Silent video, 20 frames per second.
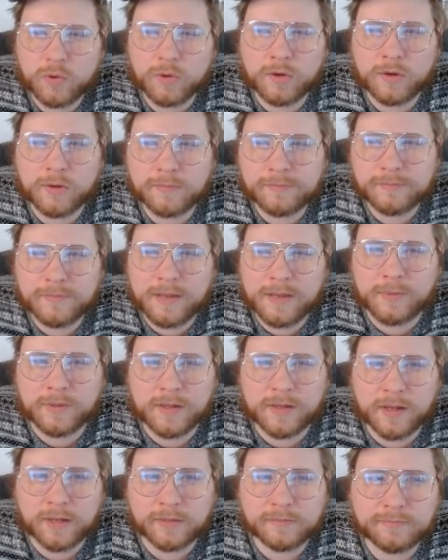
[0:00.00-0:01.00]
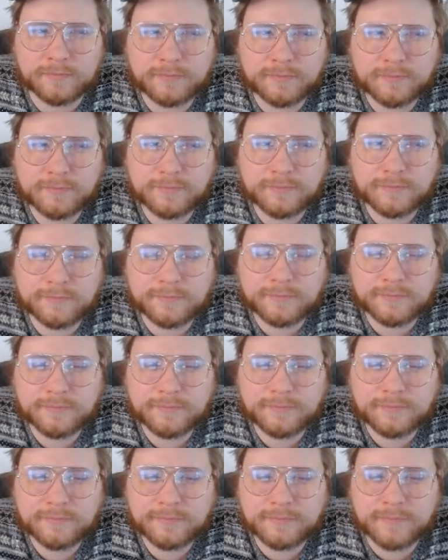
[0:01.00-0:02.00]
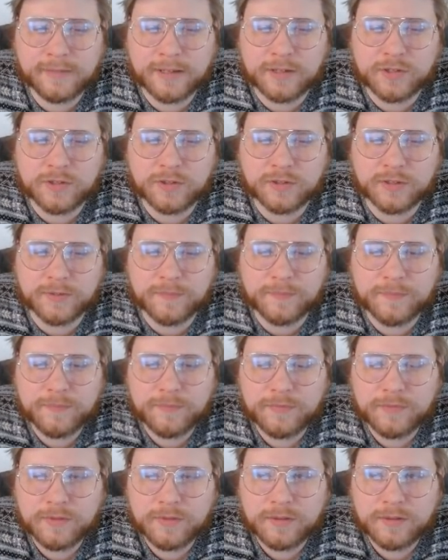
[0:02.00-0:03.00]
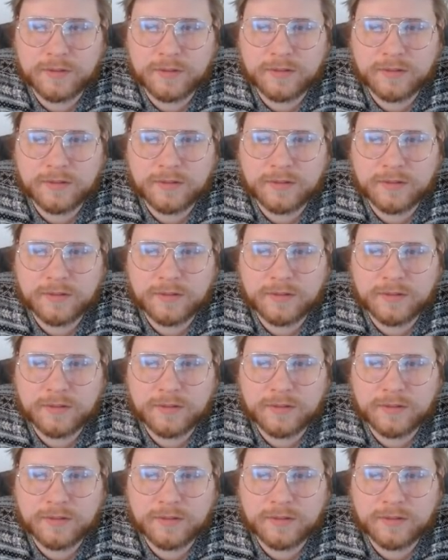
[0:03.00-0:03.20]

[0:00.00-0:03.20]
or maybe not, actually. Give